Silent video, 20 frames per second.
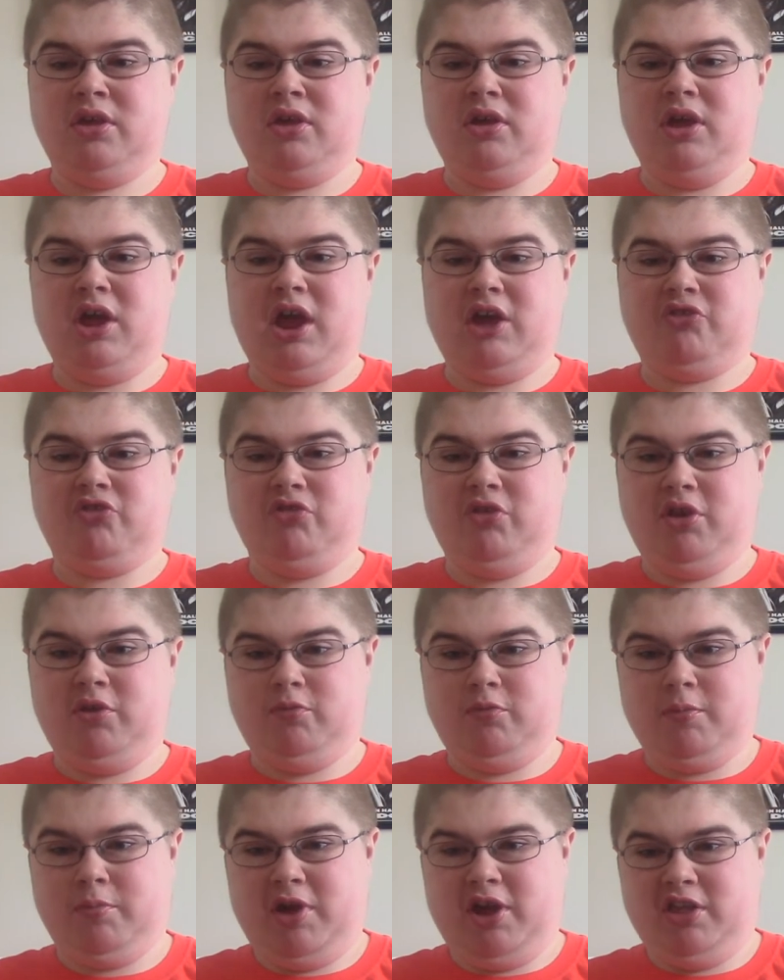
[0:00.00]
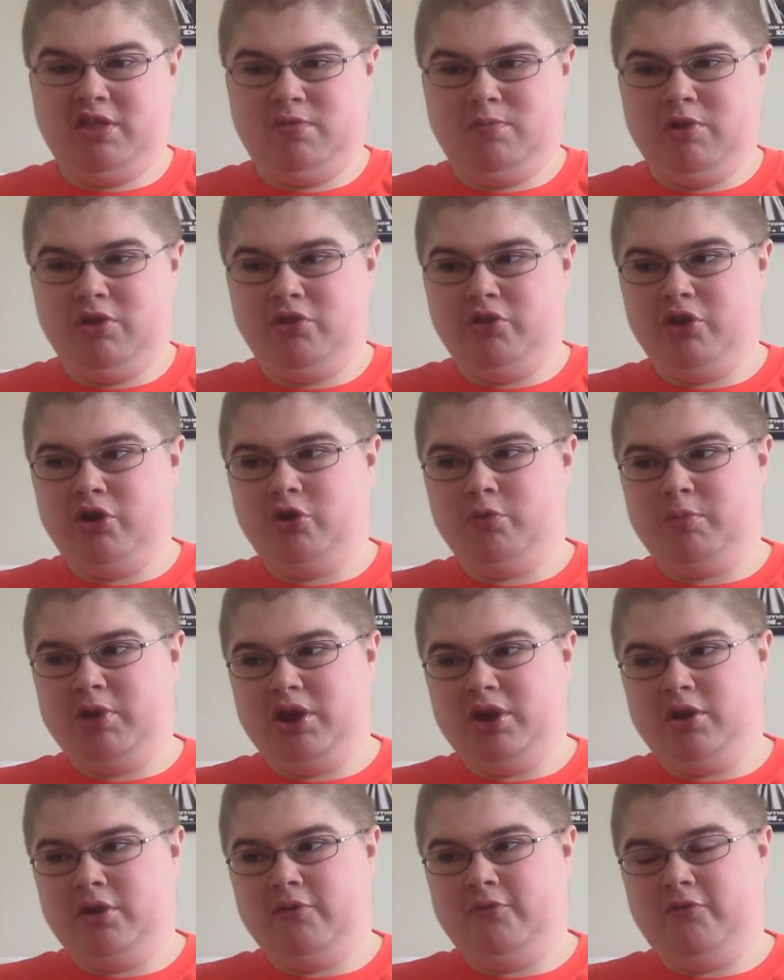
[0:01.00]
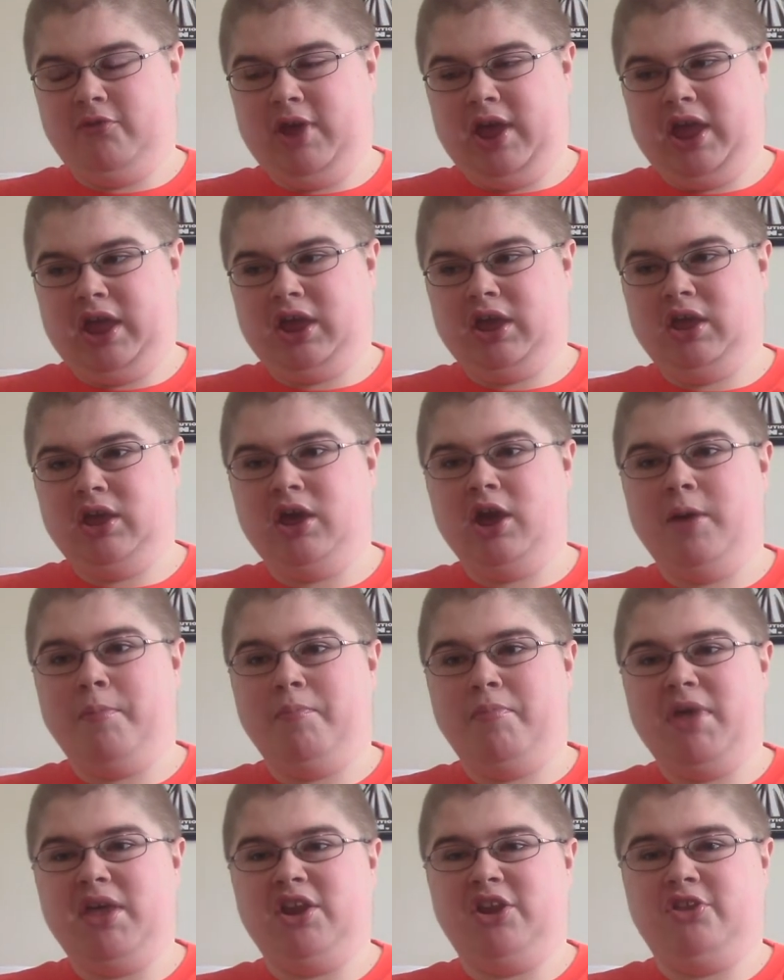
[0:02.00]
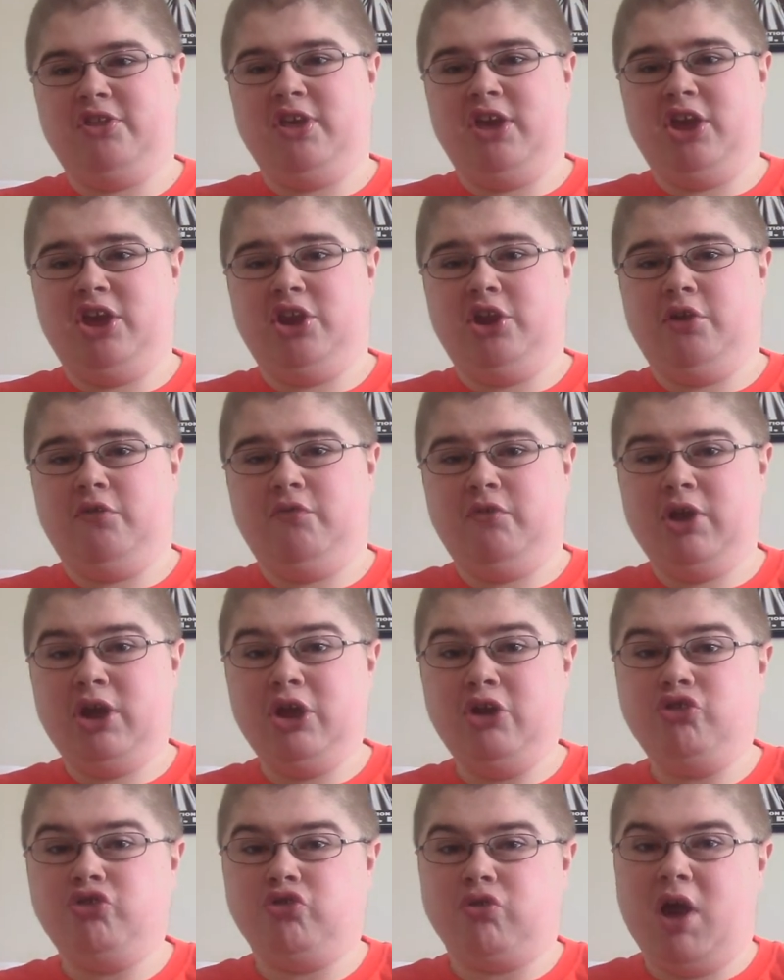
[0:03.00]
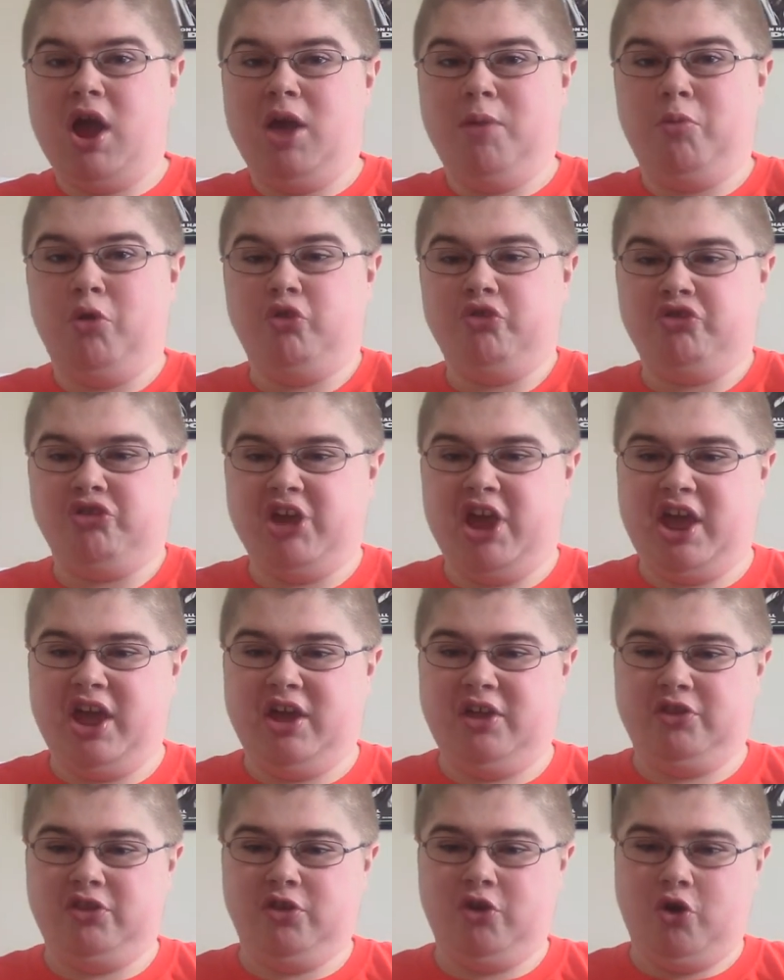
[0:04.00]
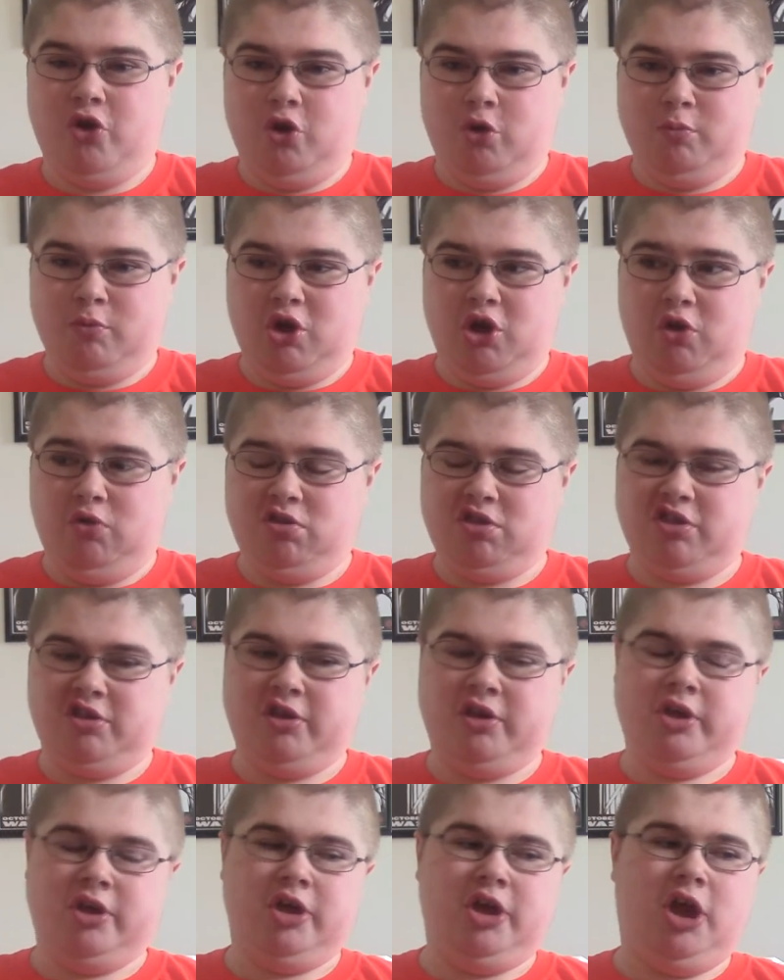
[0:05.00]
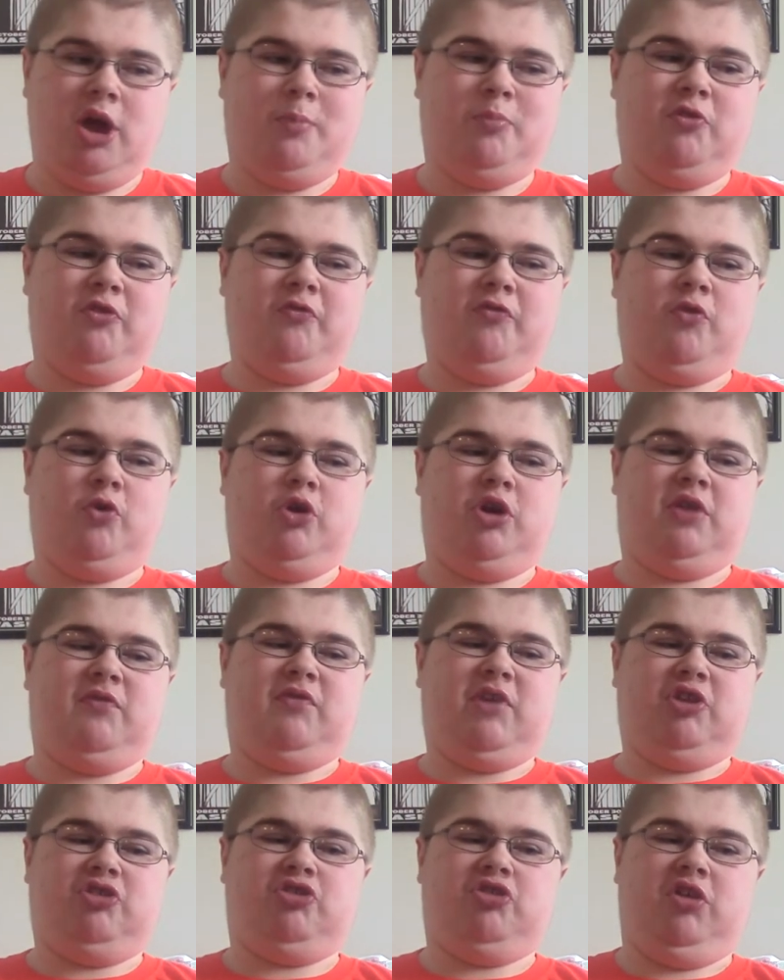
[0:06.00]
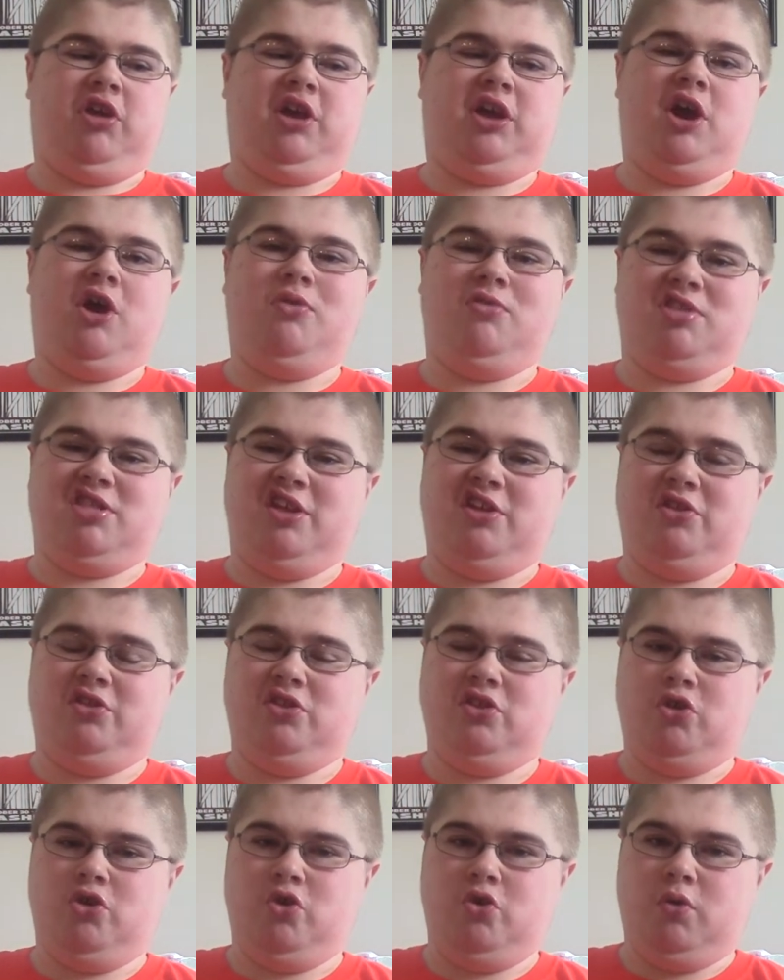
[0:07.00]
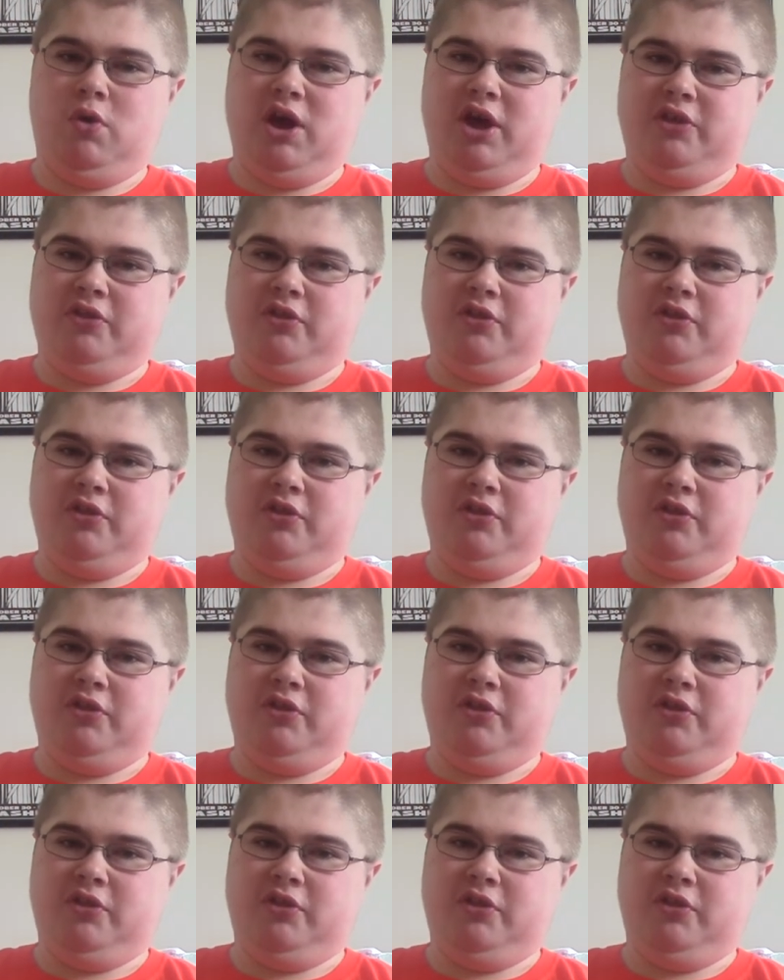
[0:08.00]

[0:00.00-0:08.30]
actually reminds me a little bit of, like, a meditative tribal chant, almost, before it eventually goes into